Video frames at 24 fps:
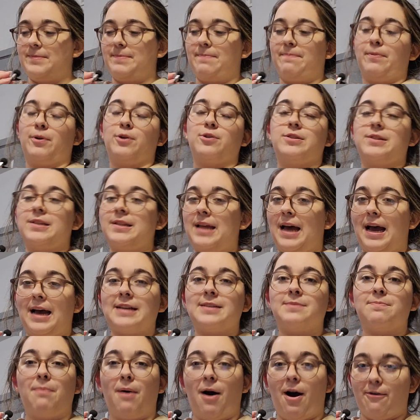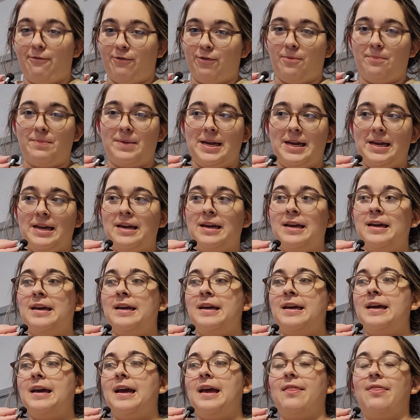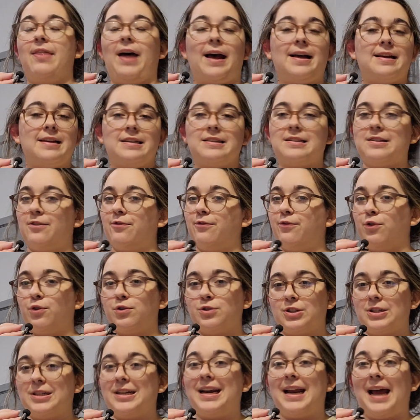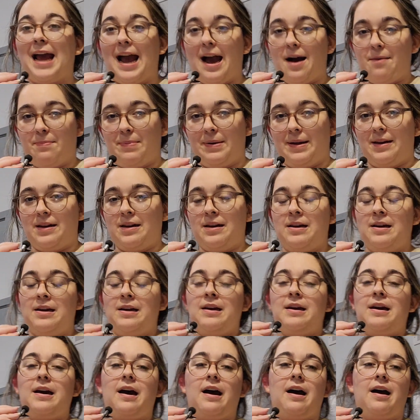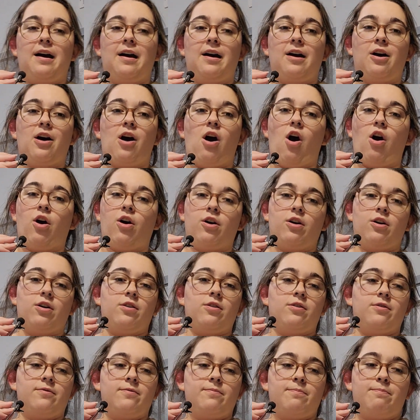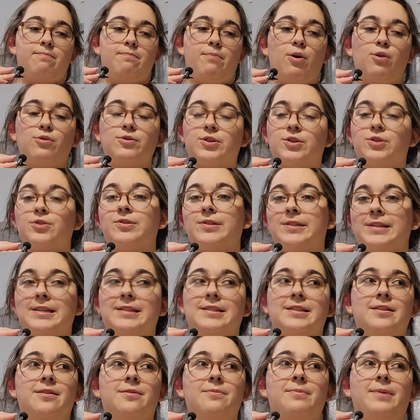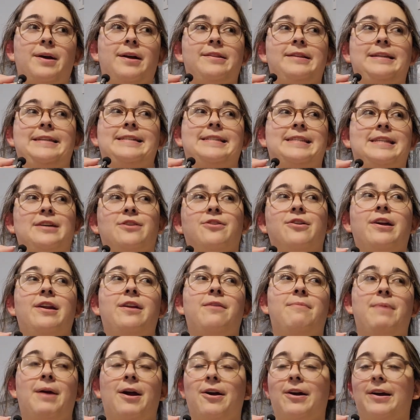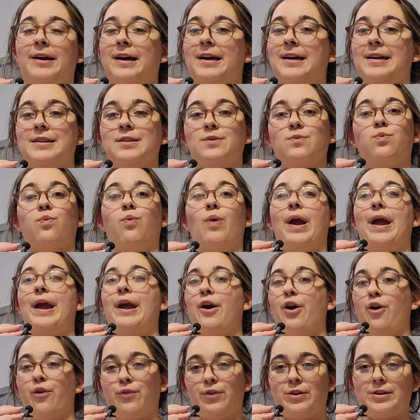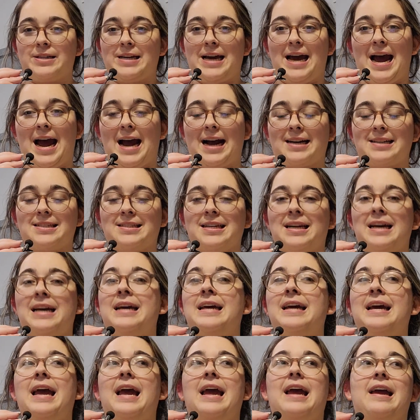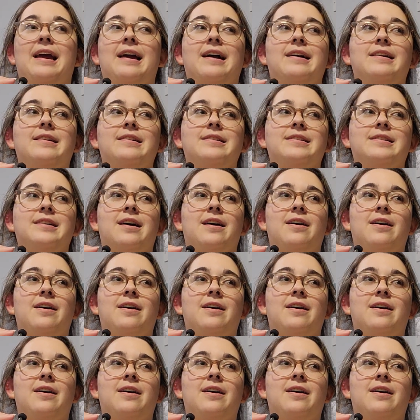person that has bought from me. That is unfortunately going to happen. Our postal system, at least here in America, is way overtaxed, and